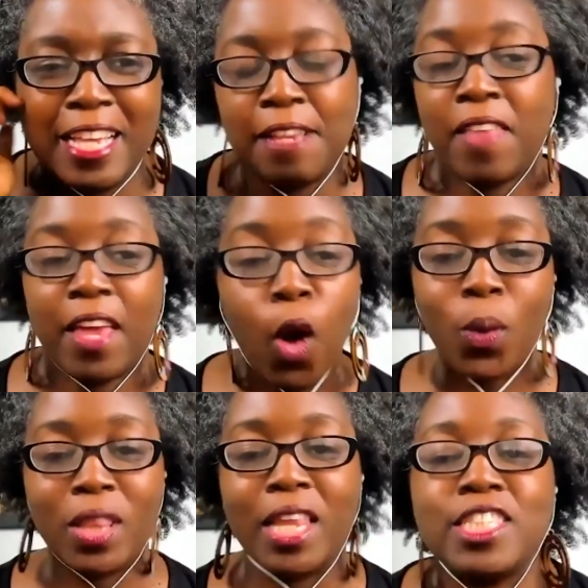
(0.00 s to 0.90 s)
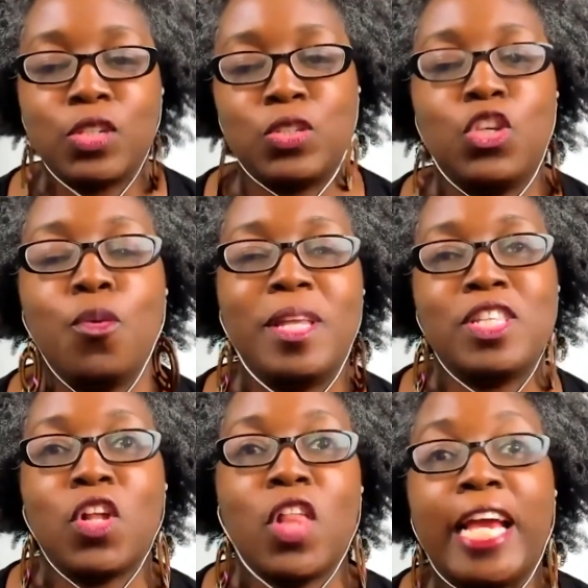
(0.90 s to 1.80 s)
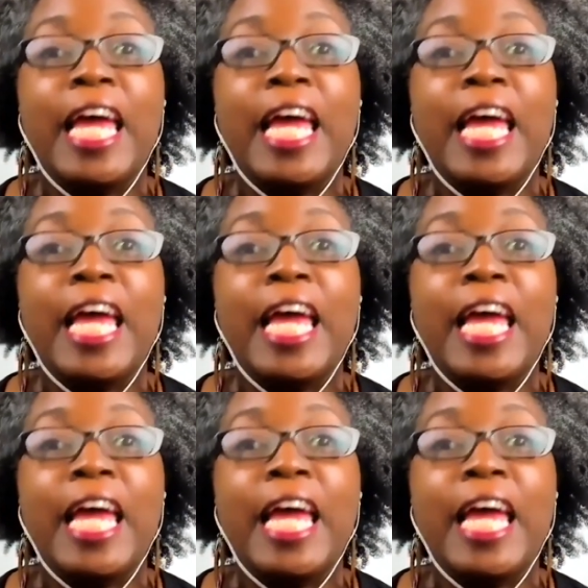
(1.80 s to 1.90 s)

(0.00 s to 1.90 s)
I'm like, oh, unless those humans are like